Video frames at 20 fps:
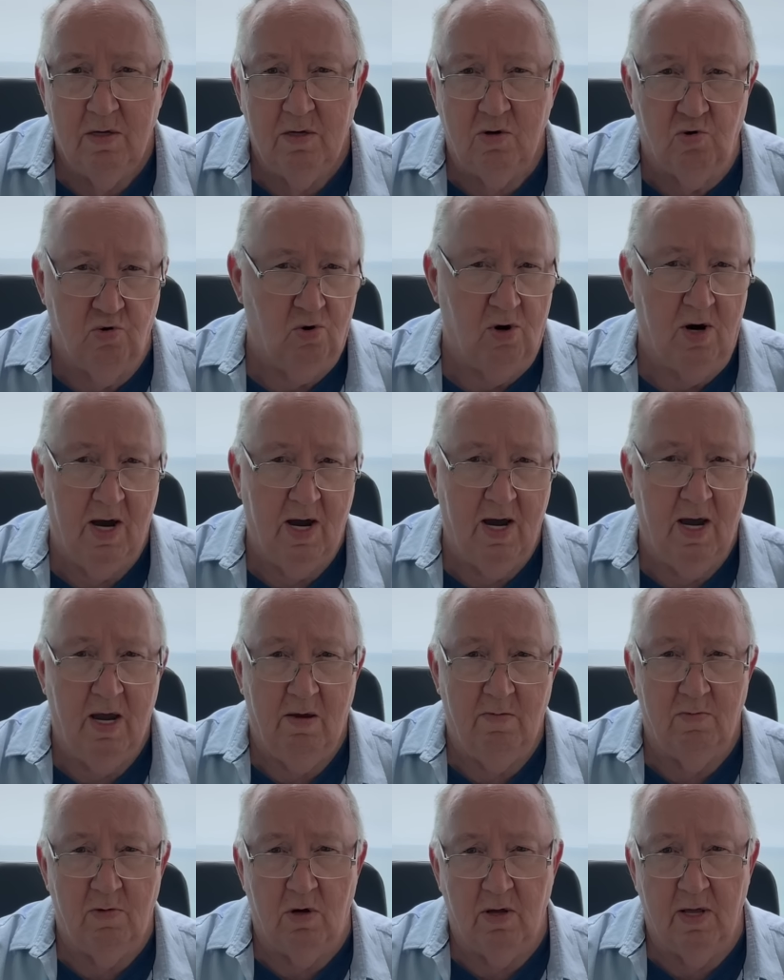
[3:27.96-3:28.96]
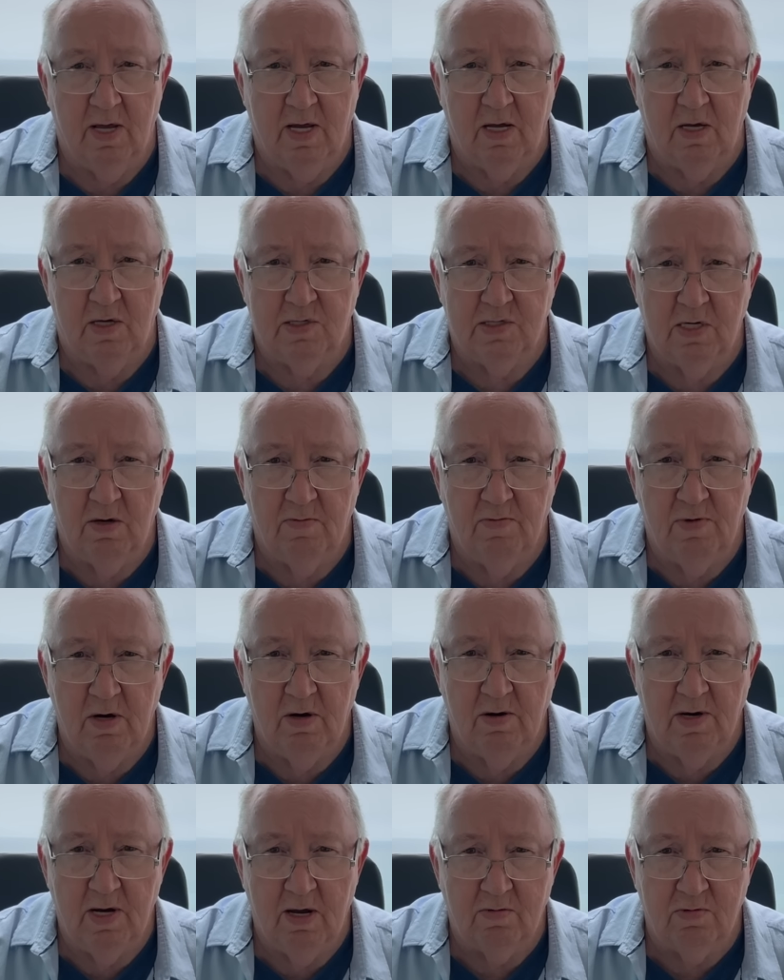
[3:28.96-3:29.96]
crime, all that kind of stuff
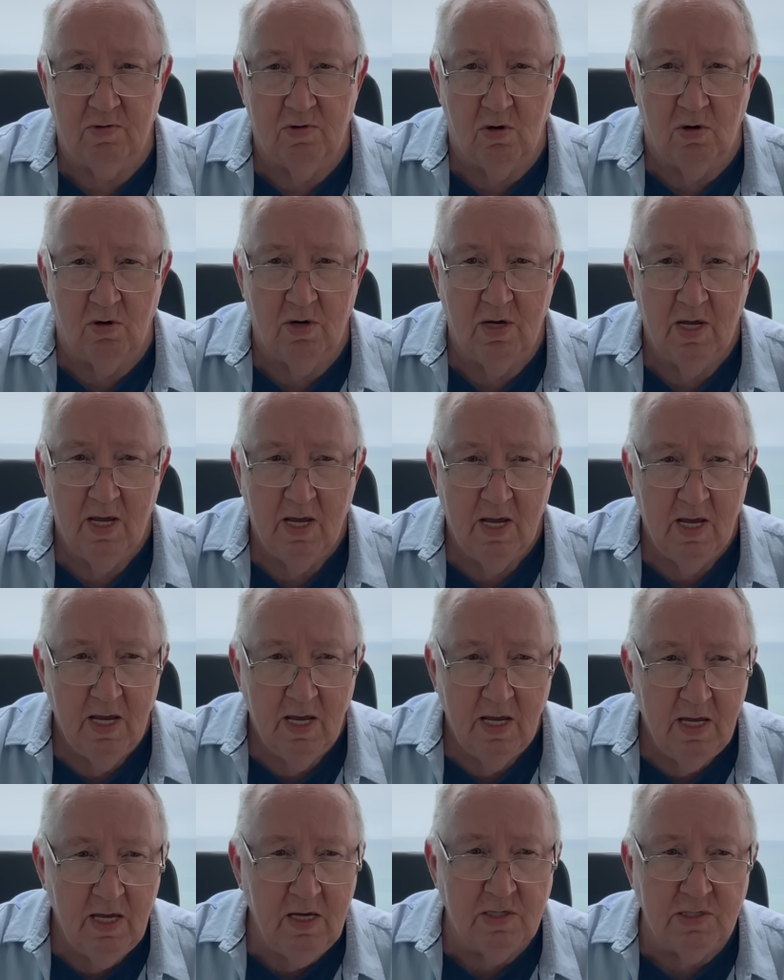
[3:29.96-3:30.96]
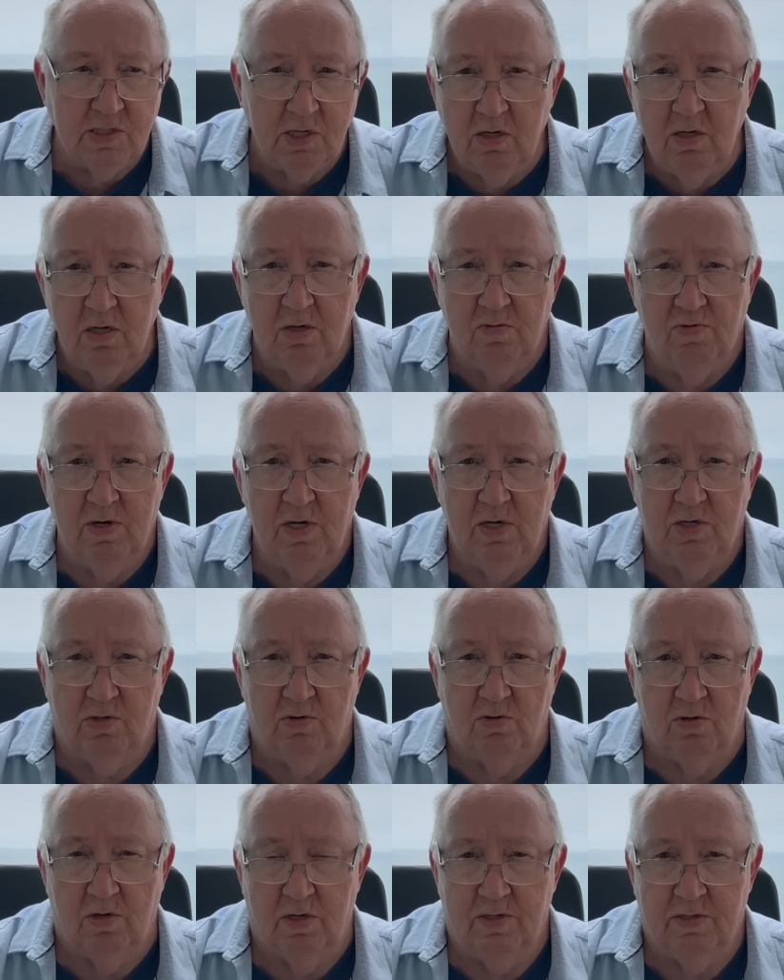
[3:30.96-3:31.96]
here in Ecuador, he's a good
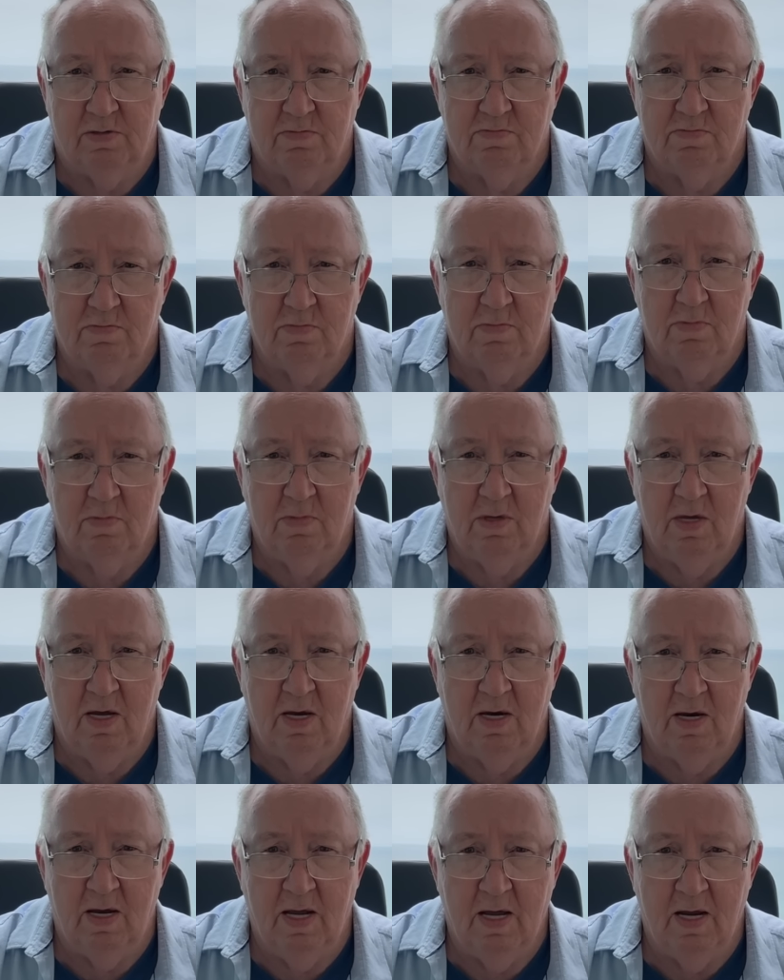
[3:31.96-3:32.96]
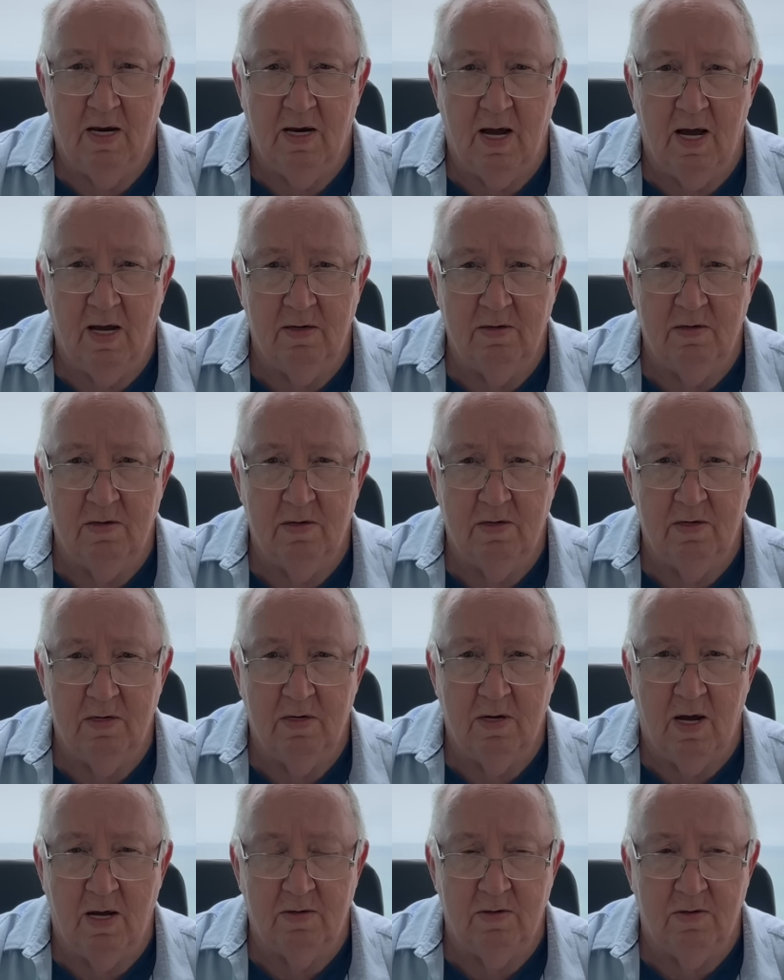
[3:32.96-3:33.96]
resource. And I
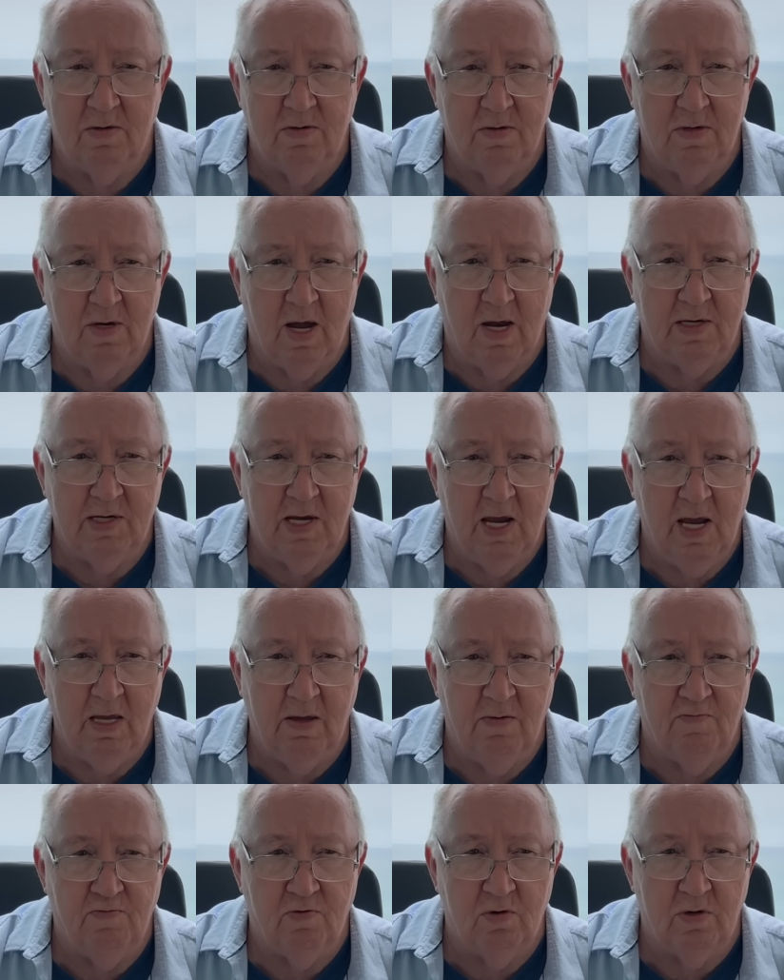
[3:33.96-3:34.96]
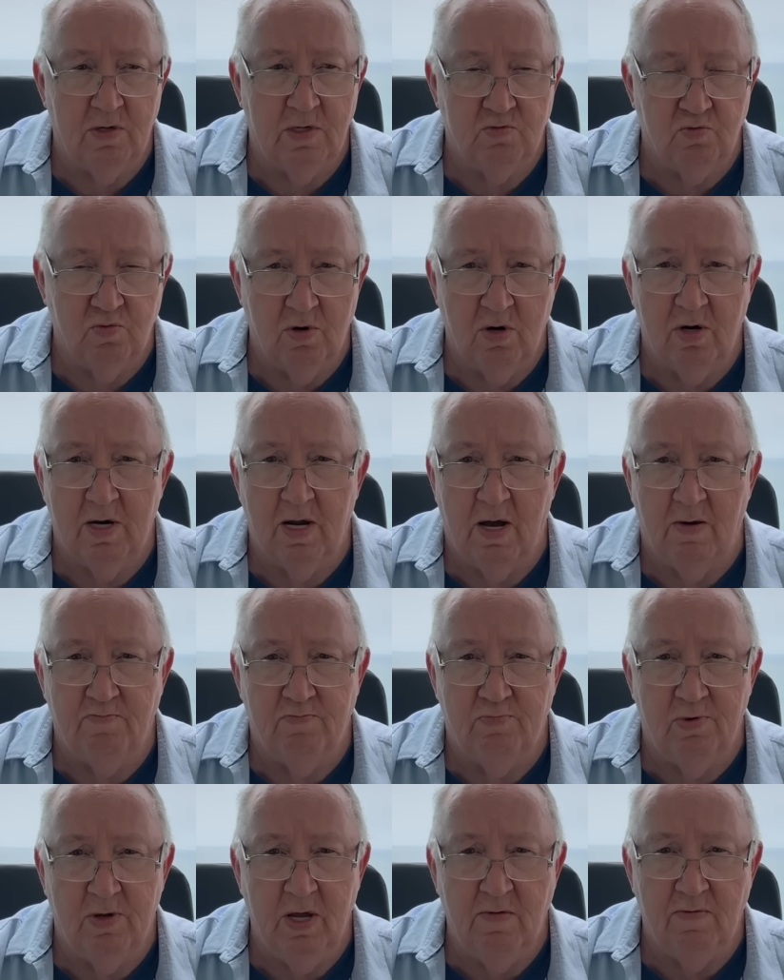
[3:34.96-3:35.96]
take him for his word. I
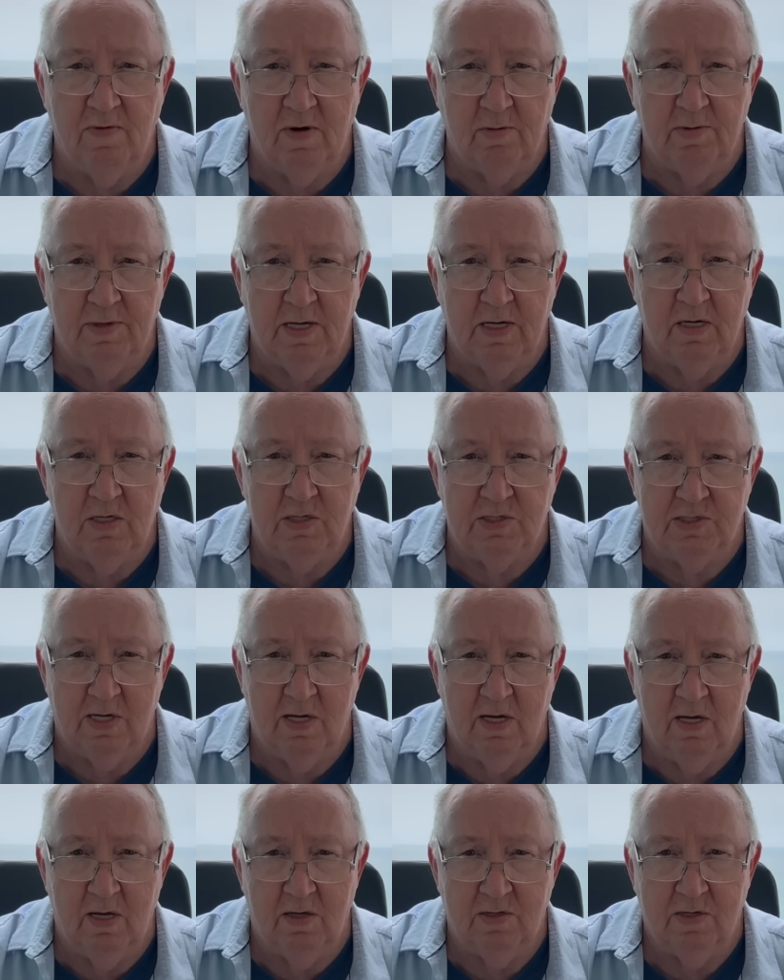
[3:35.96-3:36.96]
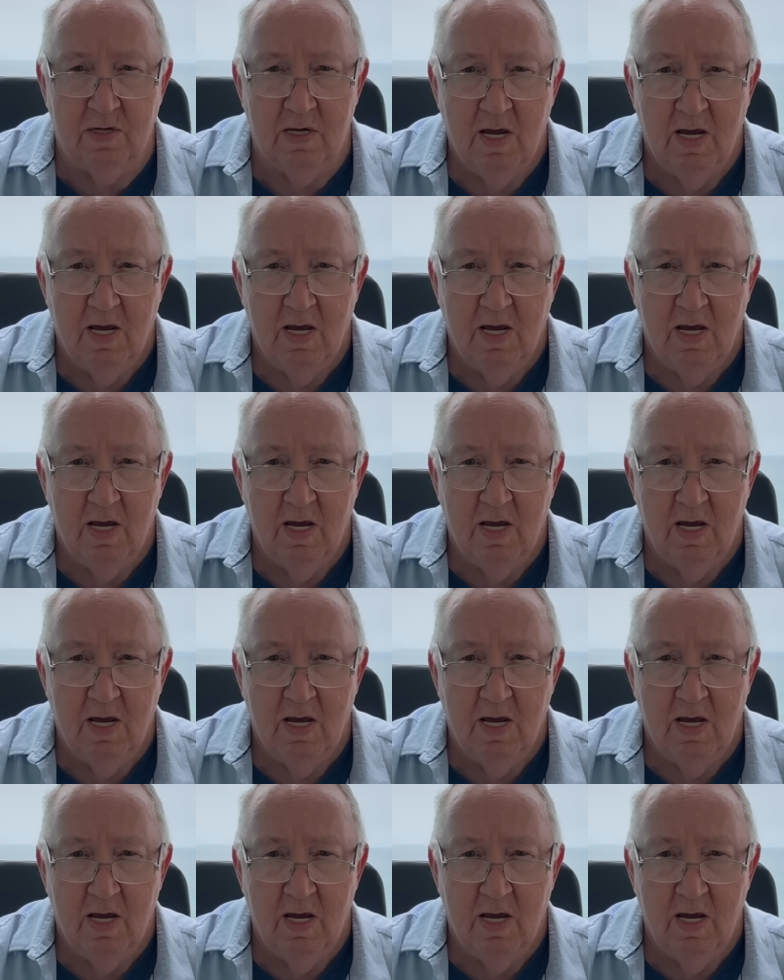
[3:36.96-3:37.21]
believe everything he says.